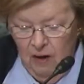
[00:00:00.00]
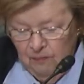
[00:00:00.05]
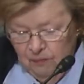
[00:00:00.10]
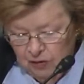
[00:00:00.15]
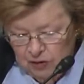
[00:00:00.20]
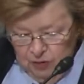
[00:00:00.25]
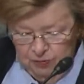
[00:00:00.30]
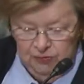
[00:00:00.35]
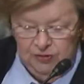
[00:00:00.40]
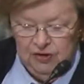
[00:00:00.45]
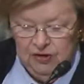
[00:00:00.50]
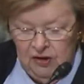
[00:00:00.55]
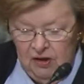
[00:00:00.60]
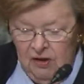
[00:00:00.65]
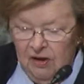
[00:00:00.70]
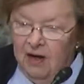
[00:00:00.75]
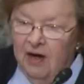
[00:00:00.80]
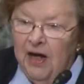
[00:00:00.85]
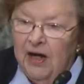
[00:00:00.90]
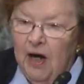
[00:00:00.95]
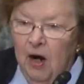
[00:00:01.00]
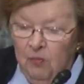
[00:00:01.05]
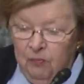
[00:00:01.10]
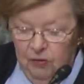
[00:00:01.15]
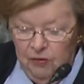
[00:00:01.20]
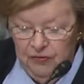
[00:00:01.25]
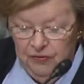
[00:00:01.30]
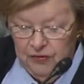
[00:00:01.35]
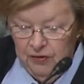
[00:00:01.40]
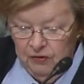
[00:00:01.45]
accomplishments, and I'll
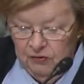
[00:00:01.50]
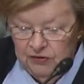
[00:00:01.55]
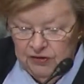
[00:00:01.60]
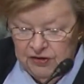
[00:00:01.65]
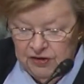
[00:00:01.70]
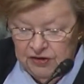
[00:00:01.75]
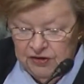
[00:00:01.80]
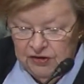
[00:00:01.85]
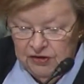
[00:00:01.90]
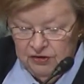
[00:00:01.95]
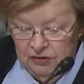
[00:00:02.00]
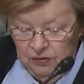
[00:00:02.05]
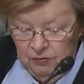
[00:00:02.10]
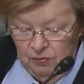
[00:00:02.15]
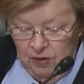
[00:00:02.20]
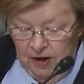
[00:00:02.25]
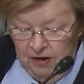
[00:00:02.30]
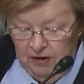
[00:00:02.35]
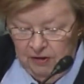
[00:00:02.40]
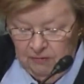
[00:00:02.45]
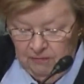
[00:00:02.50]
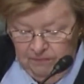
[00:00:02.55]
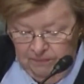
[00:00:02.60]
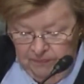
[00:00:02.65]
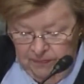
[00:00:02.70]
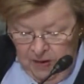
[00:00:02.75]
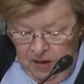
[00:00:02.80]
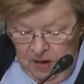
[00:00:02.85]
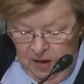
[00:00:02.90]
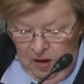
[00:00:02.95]
put those into the record.
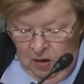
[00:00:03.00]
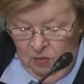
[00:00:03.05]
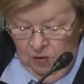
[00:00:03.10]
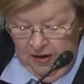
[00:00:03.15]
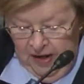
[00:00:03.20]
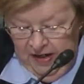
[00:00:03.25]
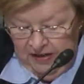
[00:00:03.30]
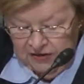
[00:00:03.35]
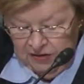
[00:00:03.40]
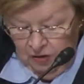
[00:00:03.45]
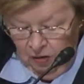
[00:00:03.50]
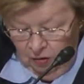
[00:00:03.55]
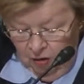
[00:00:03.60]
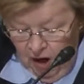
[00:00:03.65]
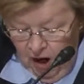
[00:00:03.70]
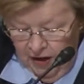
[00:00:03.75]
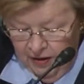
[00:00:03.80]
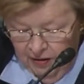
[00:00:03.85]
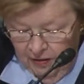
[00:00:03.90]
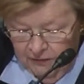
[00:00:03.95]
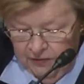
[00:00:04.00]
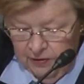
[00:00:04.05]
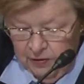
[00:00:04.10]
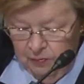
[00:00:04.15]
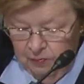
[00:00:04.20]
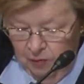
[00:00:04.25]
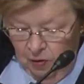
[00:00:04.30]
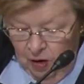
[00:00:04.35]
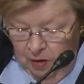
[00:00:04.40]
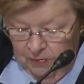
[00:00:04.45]
We ask a lot of the
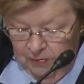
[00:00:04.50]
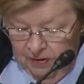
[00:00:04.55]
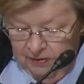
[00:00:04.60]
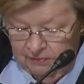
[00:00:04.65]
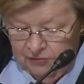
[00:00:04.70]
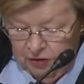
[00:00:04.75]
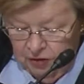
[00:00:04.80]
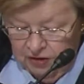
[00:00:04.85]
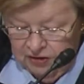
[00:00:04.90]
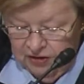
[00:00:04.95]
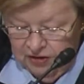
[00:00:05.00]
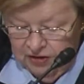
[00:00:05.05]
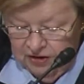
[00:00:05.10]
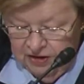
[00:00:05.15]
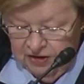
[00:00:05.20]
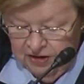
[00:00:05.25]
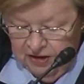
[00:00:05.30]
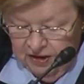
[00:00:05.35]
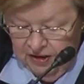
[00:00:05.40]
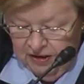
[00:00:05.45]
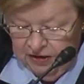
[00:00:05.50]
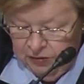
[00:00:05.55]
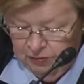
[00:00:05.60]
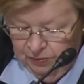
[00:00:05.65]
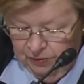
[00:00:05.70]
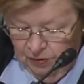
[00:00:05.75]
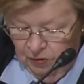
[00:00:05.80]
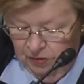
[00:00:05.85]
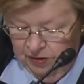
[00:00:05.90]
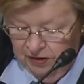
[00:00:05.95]
Department of Justice, and as
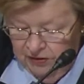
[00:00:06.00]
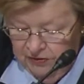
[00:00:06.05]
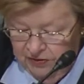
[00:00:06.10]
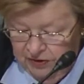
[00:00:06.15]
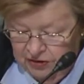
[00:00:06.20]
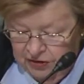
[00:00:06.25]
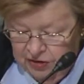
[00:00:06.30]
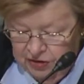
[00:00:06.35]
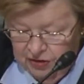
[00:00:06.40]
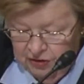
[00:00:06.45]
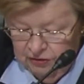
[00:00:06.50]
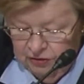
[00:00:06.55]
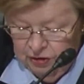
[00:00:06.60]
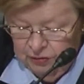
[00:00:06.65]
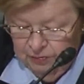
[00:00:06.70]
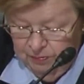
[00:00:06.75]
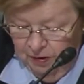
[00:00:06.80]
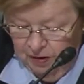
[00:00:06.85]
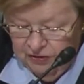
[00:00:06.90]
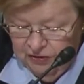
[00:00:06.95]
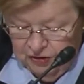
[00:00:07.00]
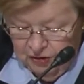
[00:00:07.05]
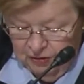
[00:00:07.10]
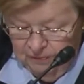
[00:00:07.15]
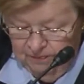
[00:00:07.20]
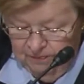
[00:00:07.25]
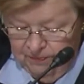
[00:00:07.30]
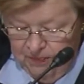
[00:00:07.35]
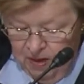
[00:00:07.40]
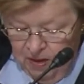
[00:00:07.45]
we look at this year's
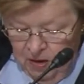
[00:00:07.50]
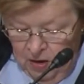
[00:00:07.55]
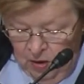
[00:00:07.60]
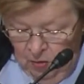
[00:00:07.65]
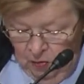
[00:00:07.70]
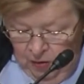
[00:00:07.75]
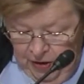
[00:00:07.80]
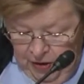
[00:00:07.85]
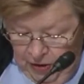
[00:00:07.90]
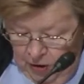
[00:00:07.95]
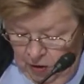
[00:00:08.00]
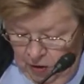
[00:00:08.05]
budget, we